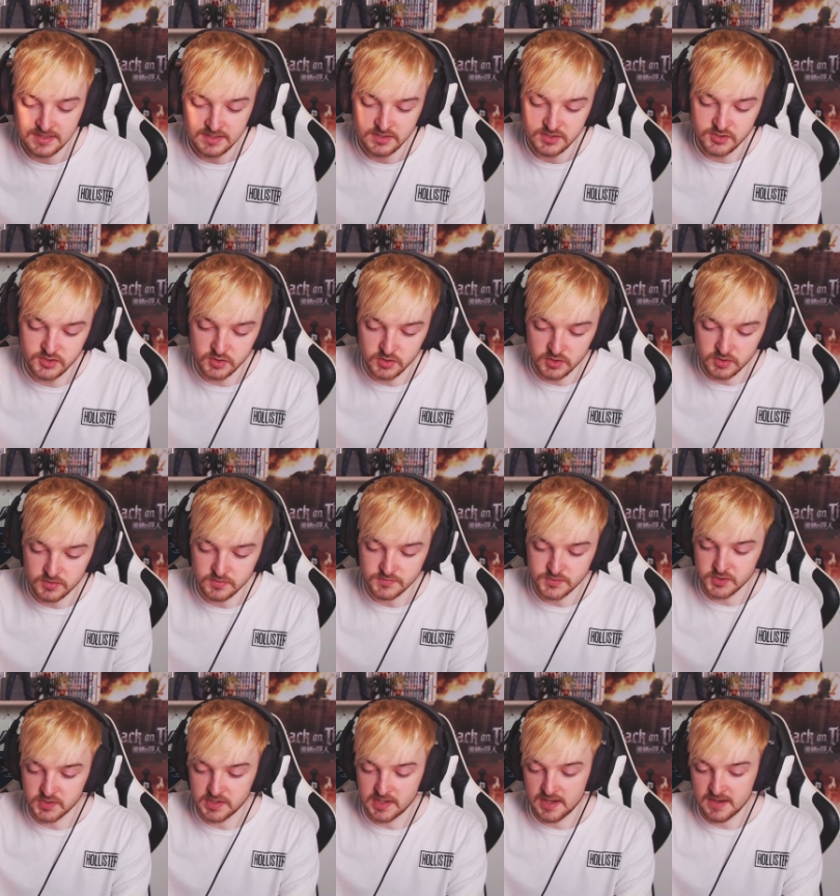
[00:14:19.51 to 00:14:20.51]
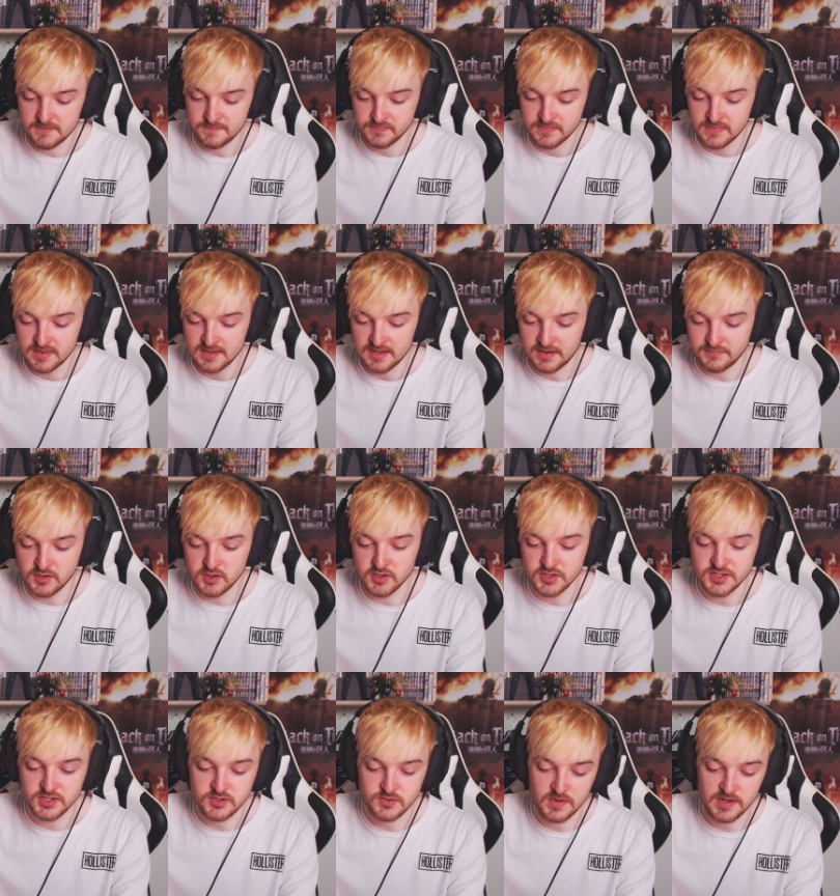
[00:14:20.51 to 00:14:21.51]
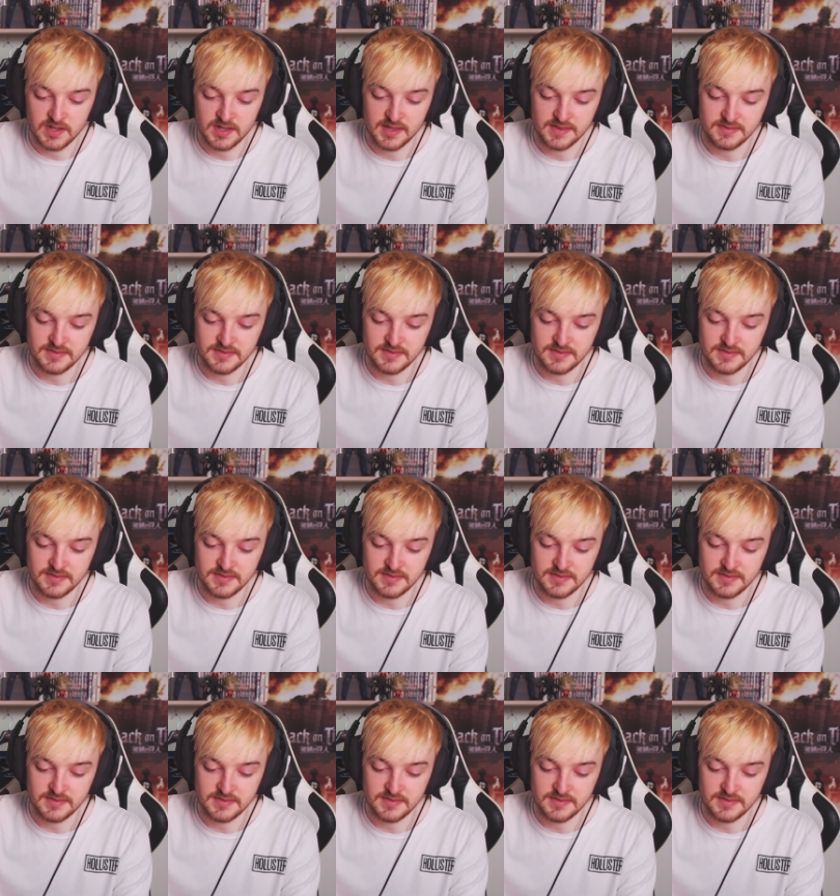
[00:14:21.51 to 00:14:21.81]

So, so yeah, I've noticed as well, like,